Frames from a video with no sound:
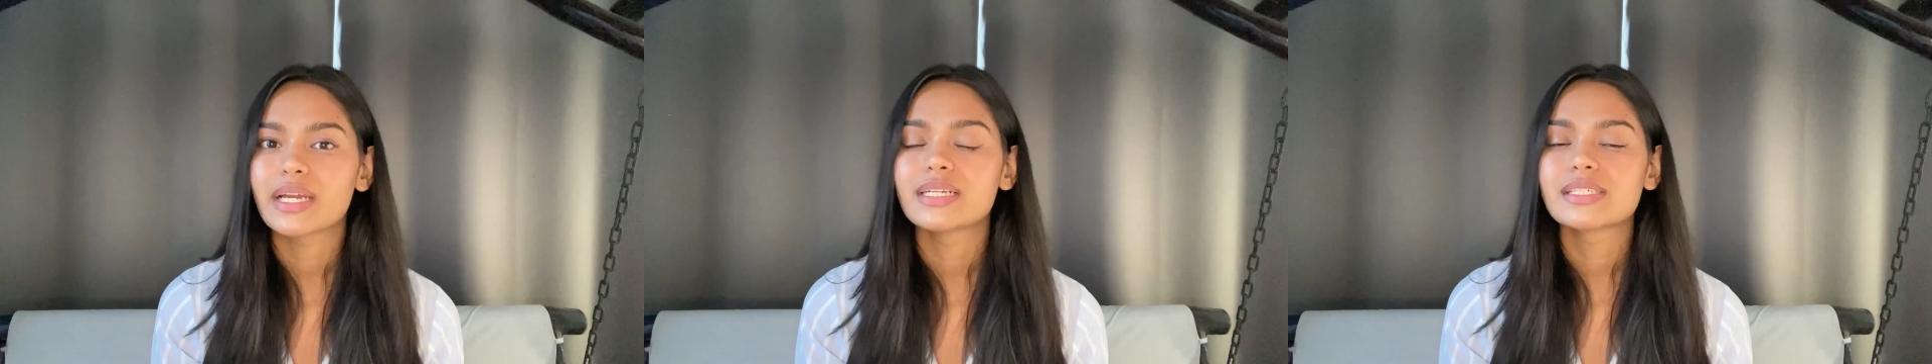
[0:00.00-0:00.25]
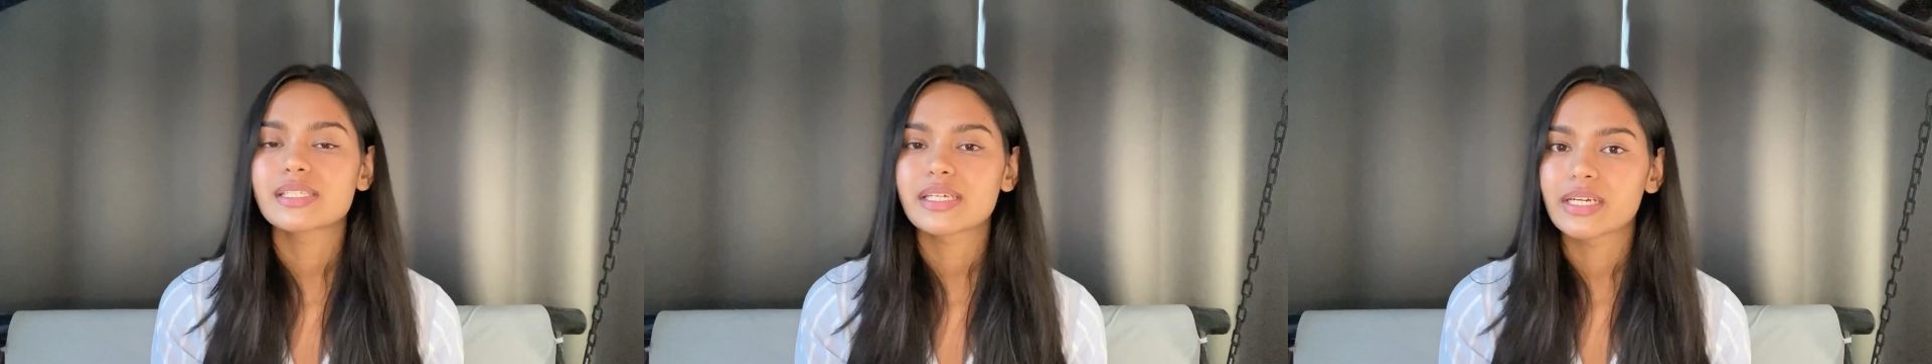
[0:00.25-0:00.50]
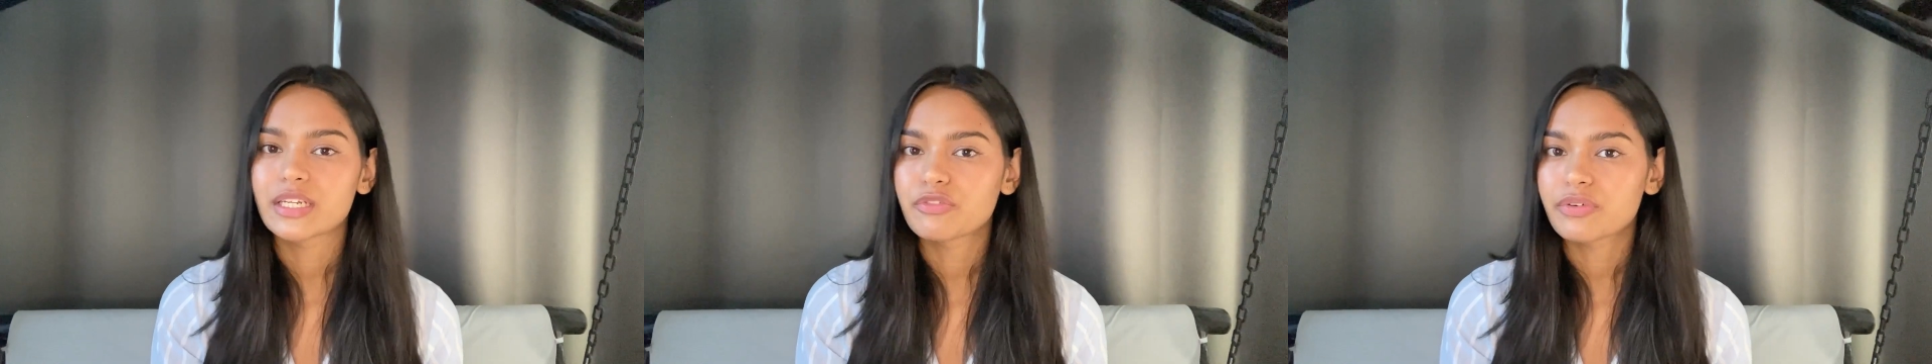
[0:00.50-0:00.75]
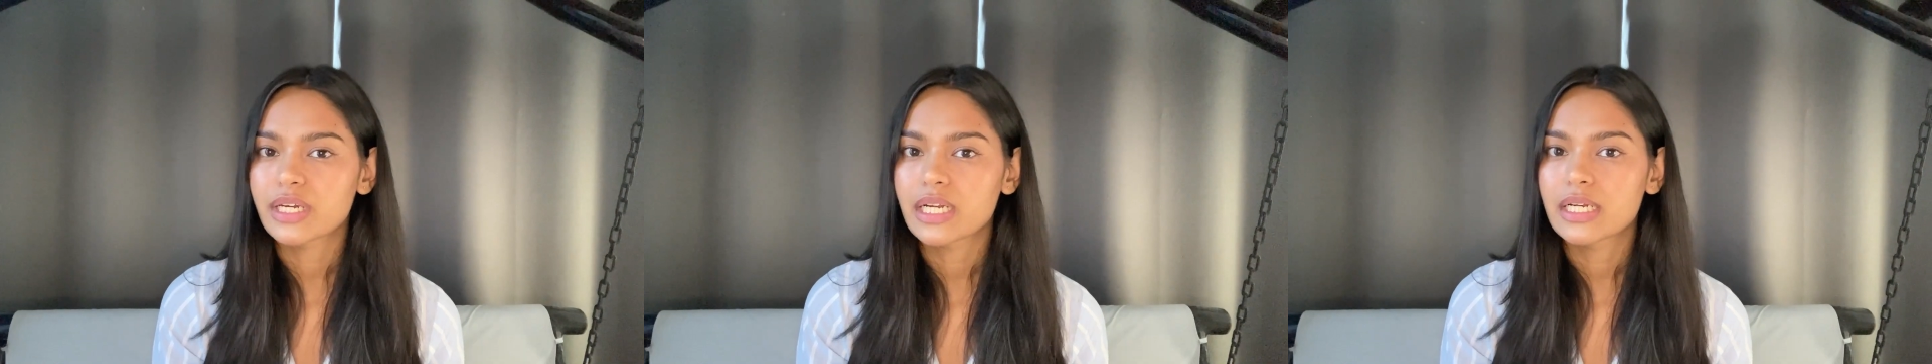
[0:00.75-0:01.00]
it
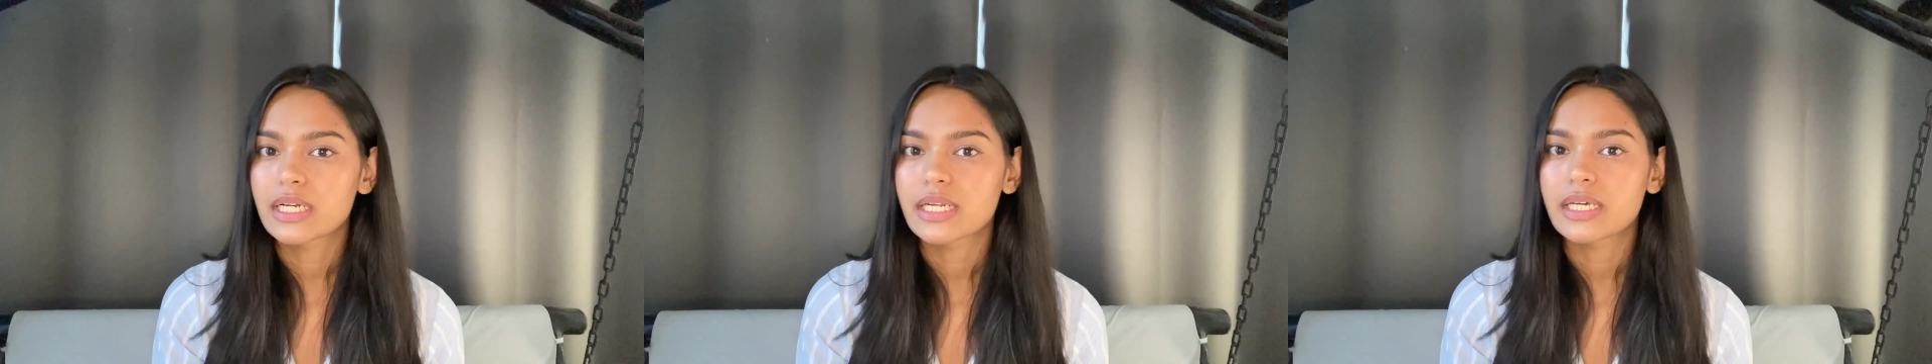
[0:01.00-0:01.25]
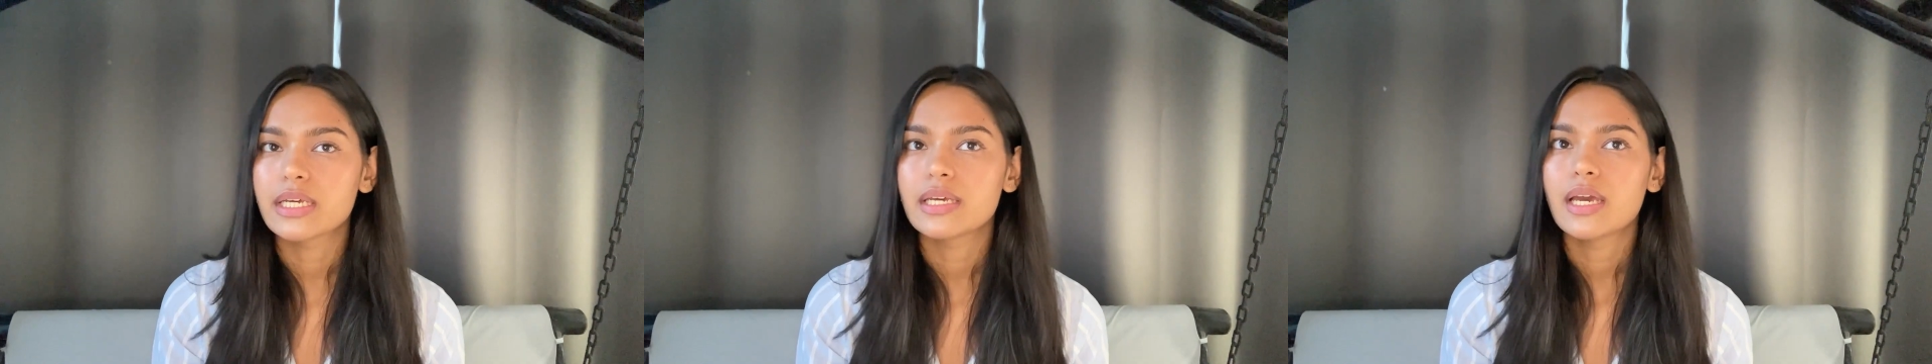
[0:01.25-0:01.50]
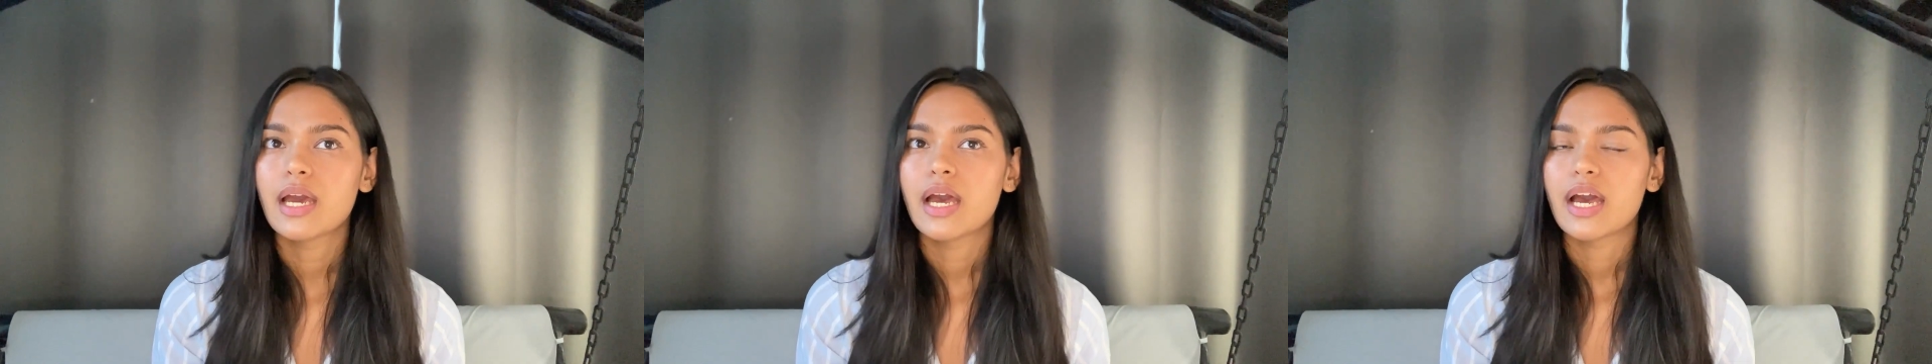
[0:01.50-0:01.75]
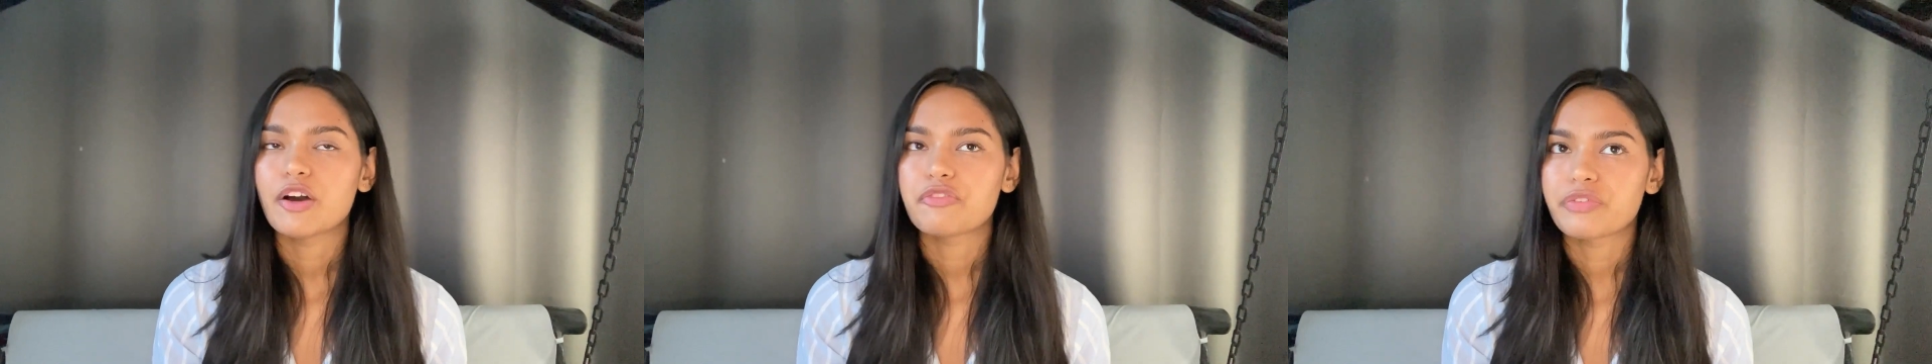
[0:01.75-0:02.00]
significantly
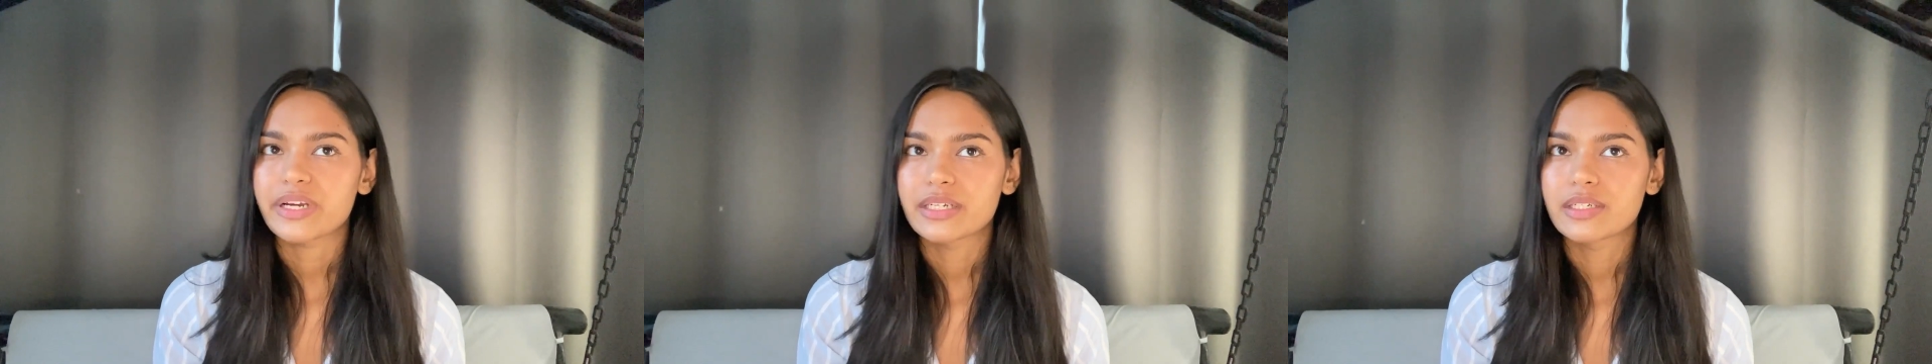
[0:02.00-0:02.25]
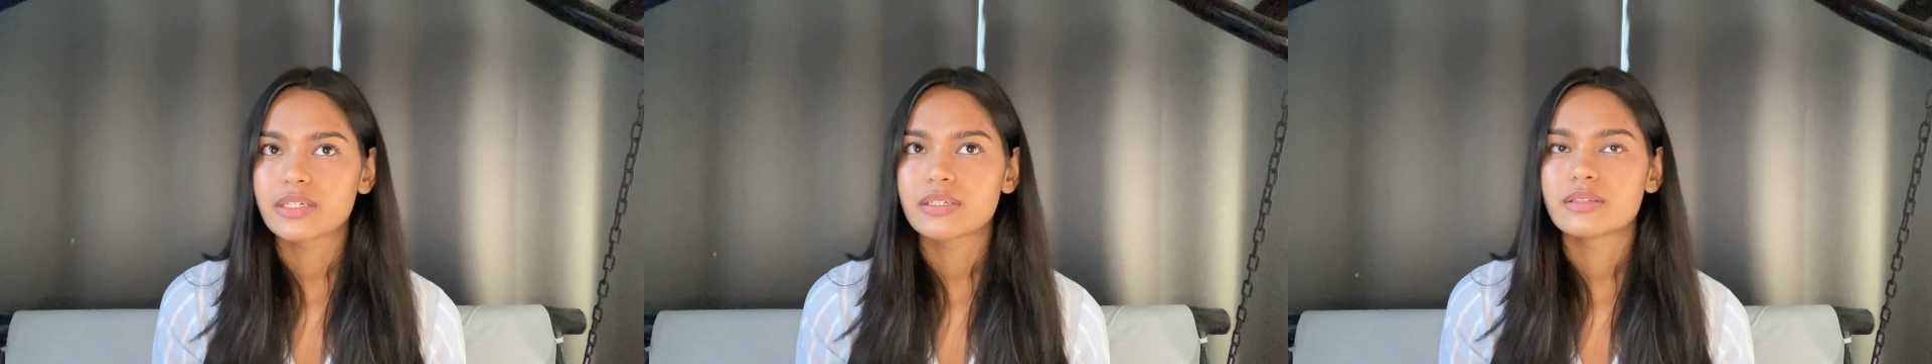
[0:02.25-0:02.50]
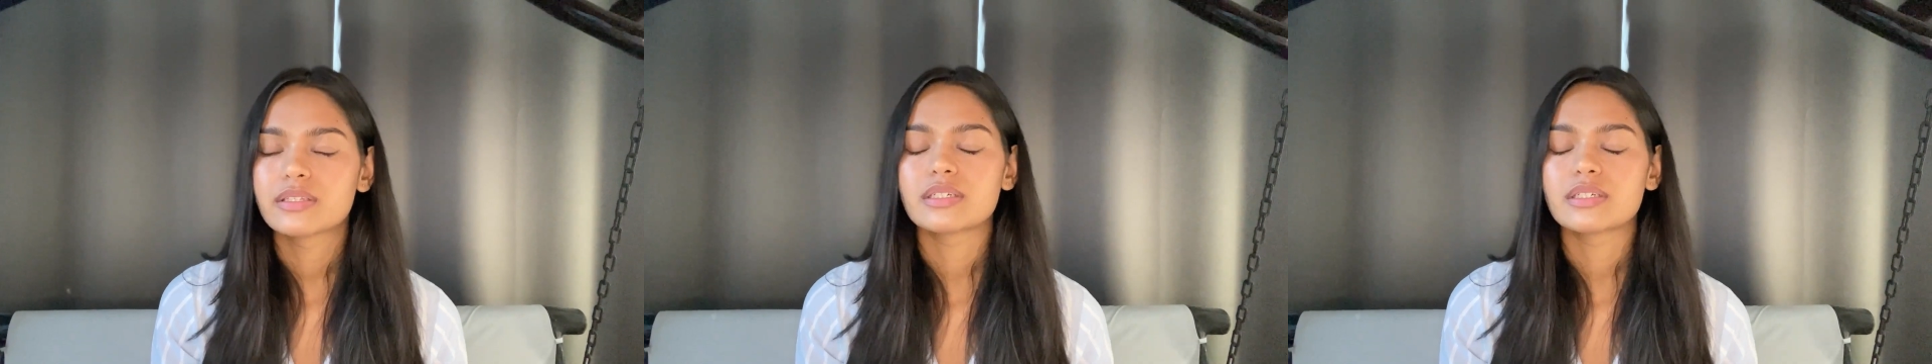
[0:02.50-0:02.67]
affected